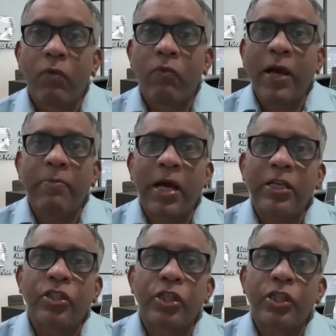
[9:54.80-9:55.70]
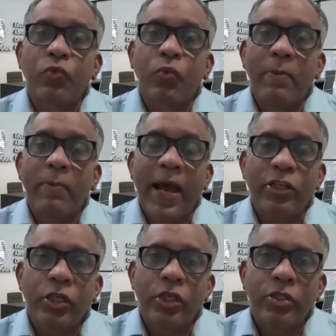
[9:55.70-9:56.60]
masters, why
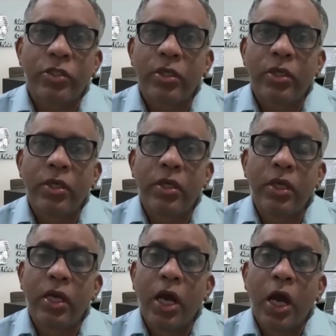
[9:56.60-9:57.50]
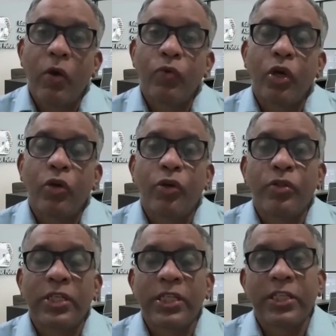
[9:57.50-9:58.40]
bachelors, how you are going
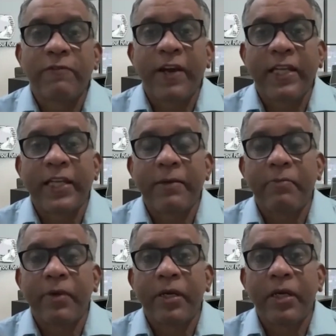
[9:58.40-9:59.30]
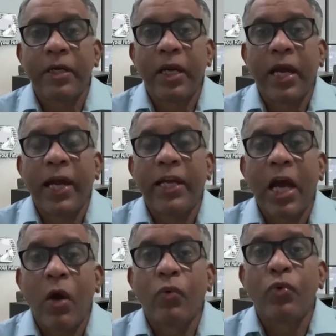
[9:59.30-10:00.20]
to justify them, and
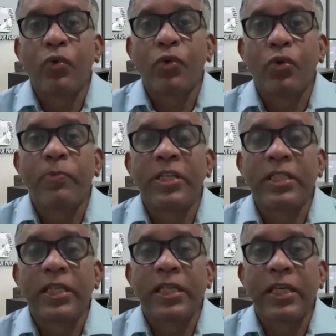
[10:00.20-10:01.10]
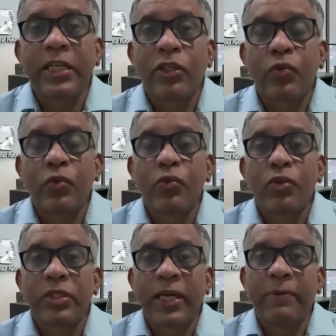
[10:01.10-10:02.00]
how you should basically
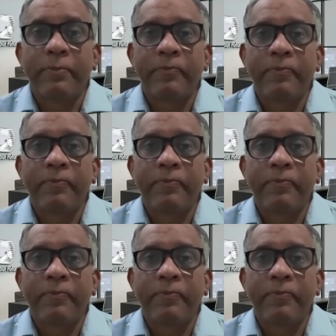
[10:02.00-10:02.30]
choose them.